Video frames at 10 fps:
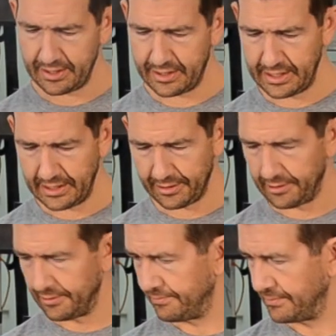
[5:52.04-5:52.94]
a neat
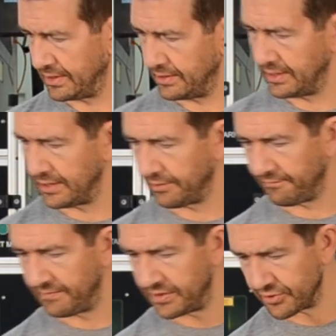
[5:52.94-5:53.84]

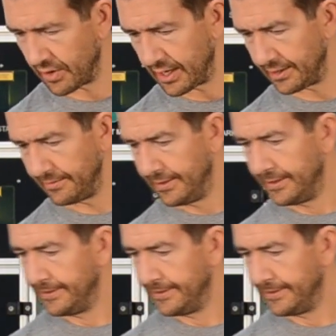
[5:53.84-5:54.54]
little feature on it.